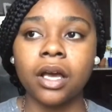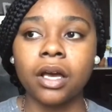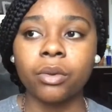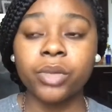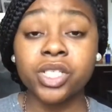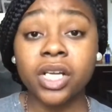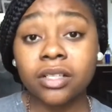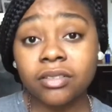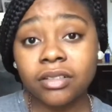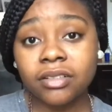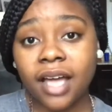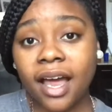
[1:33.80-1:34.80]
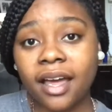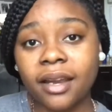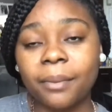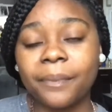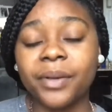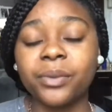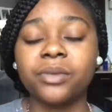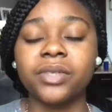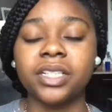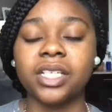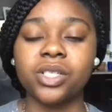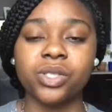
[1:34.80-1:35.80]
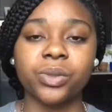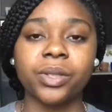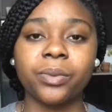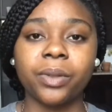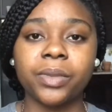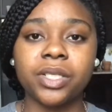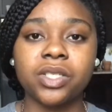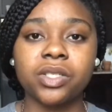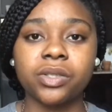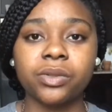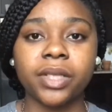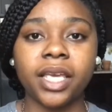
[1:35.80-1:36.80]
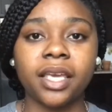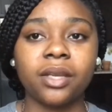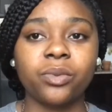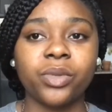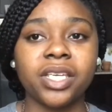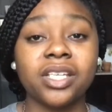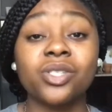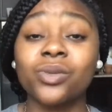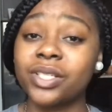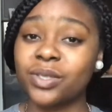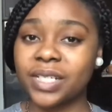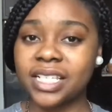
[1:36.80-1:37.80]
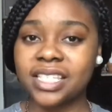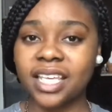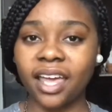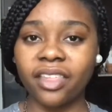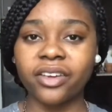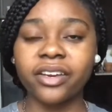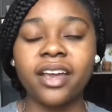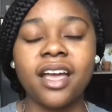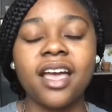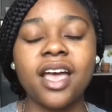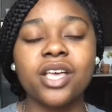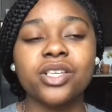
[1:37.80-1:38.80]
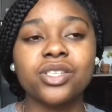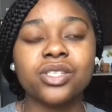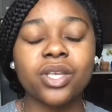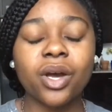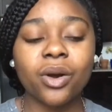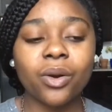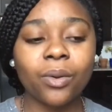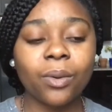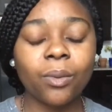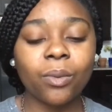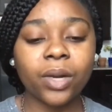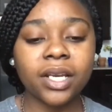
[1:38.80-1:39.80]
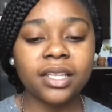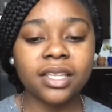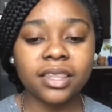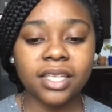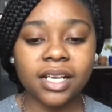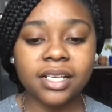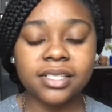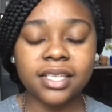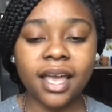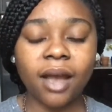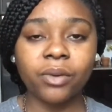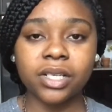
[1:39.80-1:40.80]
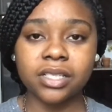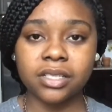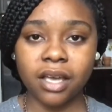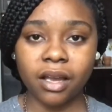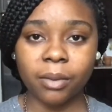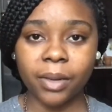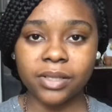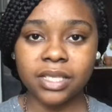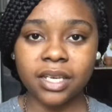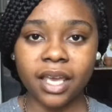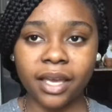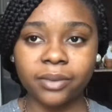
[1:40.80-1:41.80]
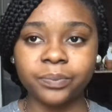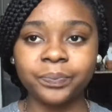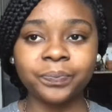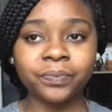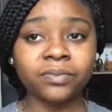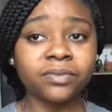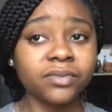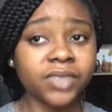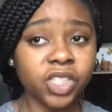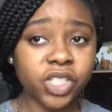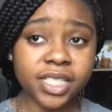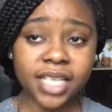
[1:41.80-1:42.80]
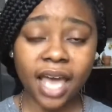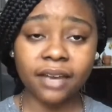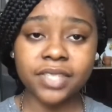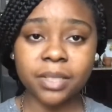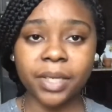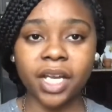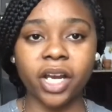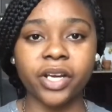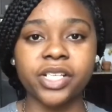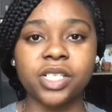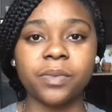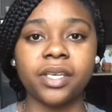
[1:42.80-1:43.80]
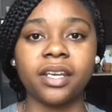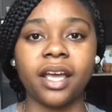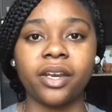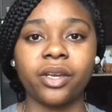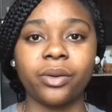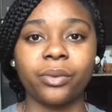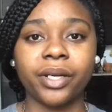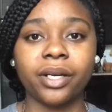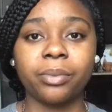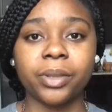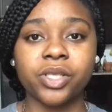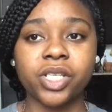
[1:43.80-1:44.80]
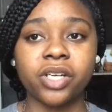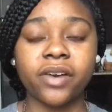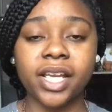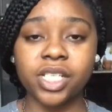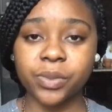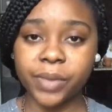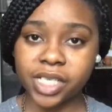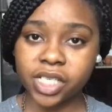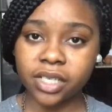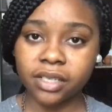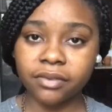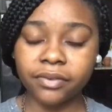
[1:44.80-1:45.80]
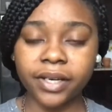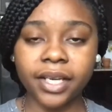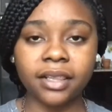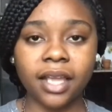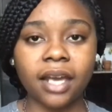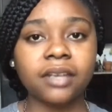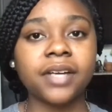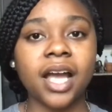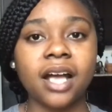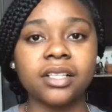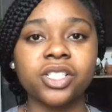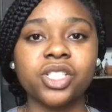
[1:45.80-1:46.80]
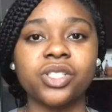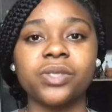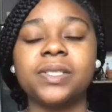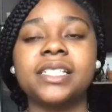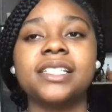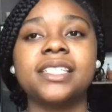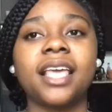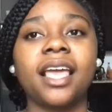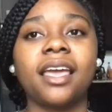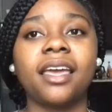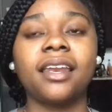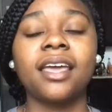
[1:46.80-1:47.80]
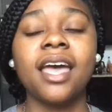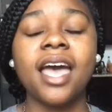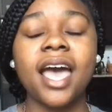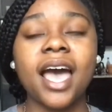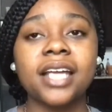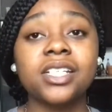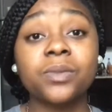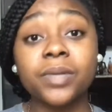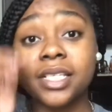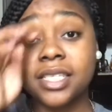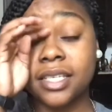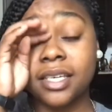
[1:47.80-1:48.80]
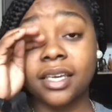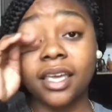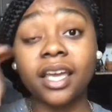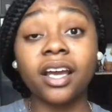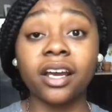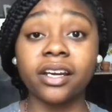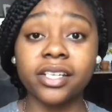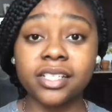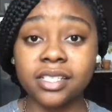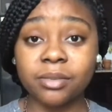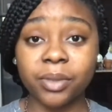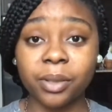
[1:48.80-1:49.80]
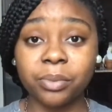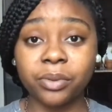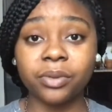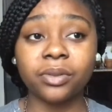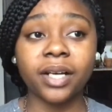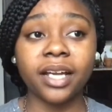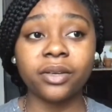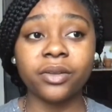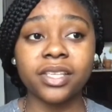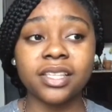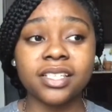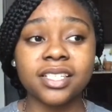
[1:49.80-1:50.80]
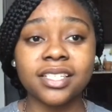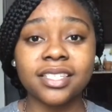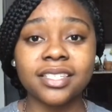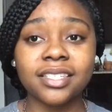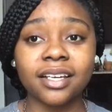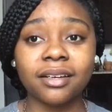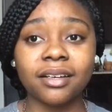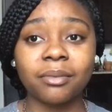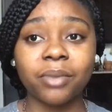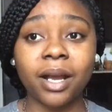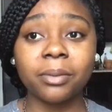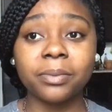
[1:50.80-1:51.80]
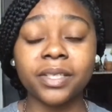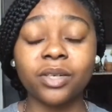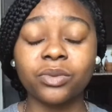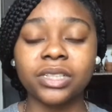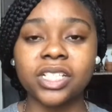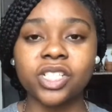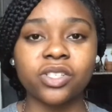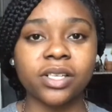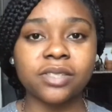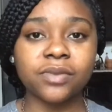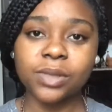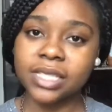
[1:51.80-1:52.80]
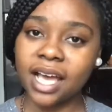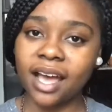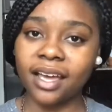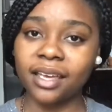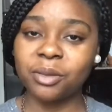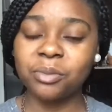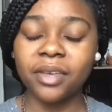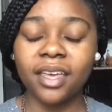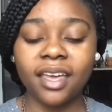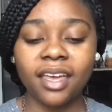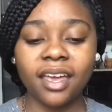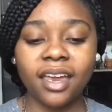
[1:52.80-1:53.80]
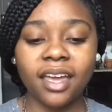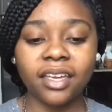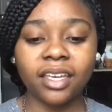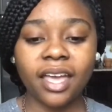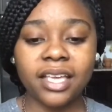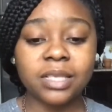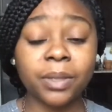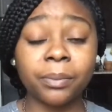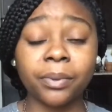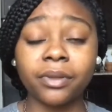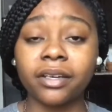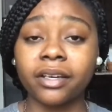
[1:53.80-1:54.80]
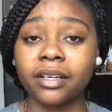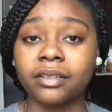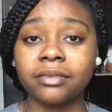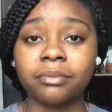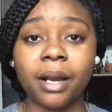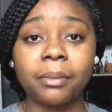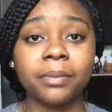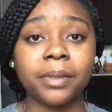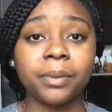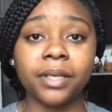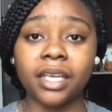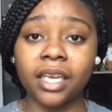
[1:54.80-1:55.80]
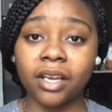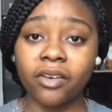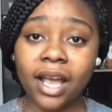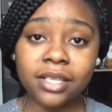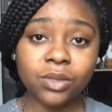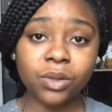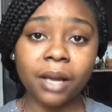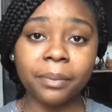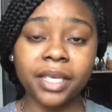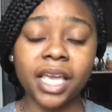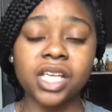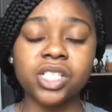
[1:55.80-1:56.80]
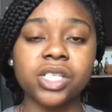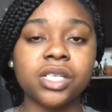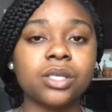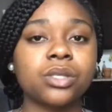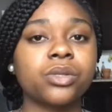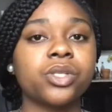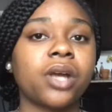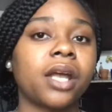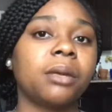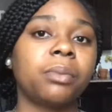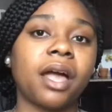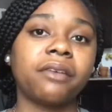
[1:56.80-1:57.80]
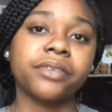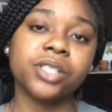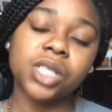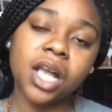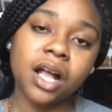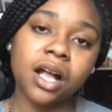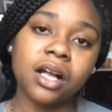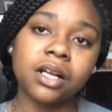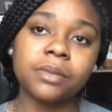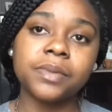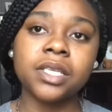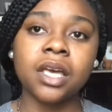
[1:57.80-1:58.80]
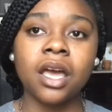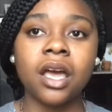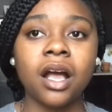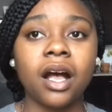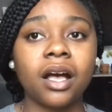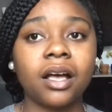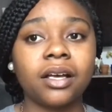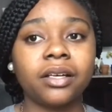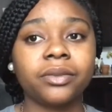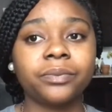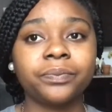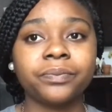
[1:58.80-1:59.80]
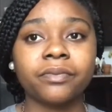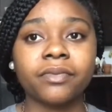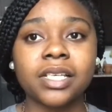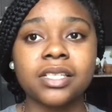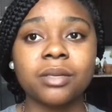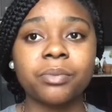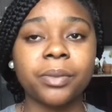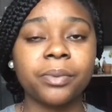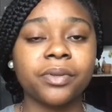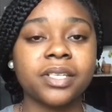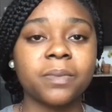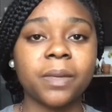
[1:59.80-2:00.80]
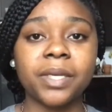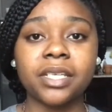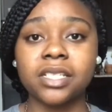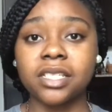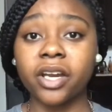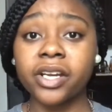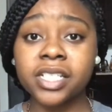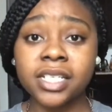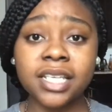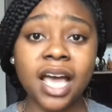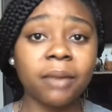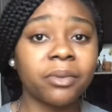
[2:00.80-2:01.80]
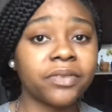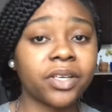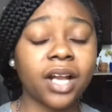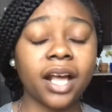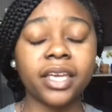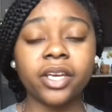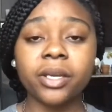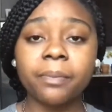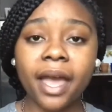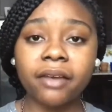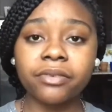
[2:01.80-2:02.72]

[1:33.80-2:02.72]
we juggle a lot, but we really enjoy what we do and we enjoy doing it together. So, one of the things that I wanted to talk about today, just kind of some encouragement. I know we're approaching graduation for a lot of college students, and I just wanted to encourage people. I know that this is probably a really stressful time as people are probably putting in grad school applications or trying to apply for jobs. Um, some people, this may be a discouraging time if they're not hearing back